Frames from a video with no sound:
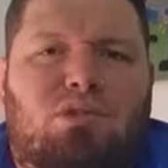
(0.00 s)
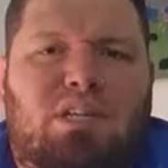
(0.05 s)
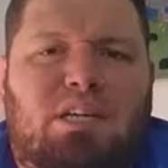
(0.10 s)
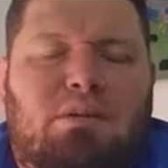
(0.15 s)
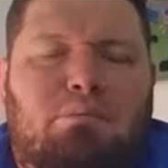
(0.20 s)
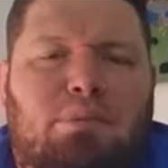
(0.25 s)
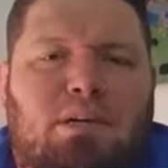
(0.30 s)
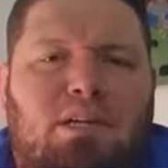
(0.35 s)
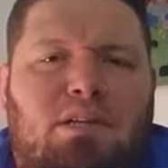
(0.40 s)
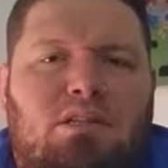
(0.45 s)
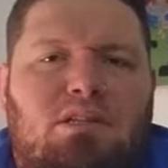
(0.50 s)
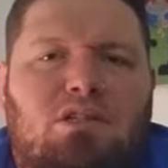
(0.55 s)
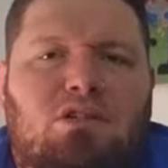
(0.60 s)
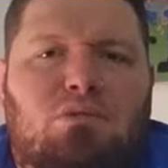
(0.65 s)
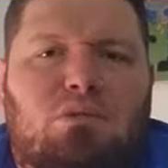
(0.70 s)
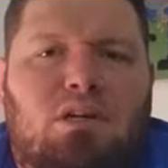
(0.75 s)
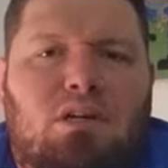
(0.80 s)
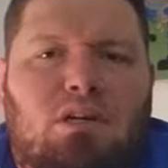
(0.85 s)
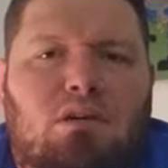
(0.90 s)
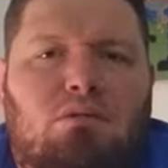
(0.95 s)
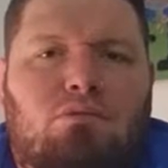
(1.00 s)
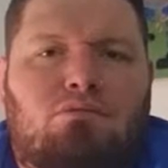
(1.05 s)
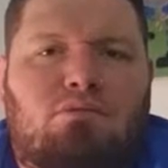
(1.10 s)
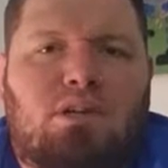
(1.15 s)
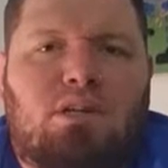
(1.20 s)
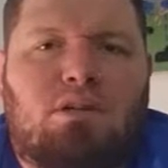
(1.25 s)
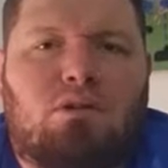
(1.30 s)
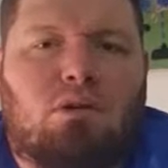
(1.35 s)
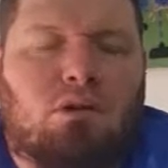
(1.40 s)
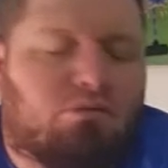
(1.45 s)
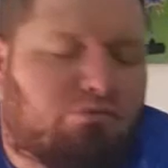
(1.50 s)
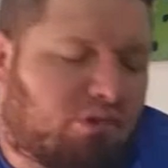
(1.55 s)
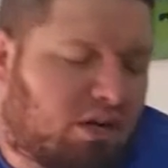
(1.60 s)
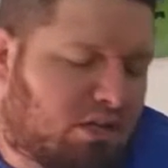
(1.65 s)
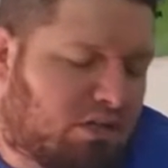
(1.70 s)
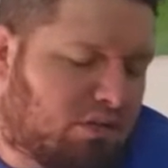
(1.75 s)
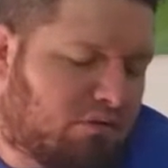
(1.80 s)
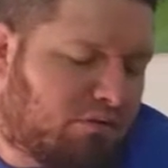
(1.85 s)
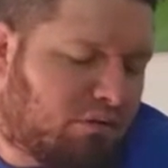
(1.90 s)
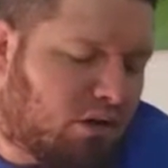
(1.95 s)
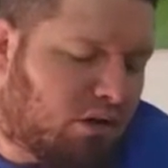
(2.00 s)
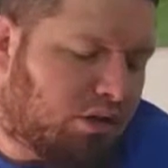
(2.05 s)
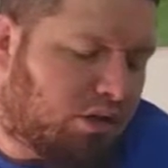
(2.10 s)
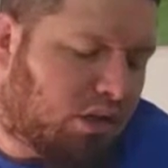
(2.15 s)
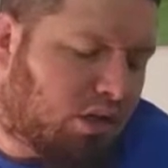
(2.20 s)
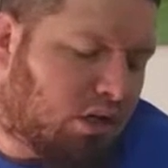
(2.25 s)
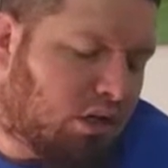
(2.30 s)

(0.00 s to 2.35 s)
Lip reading: deeply into it, and I've really got to rectify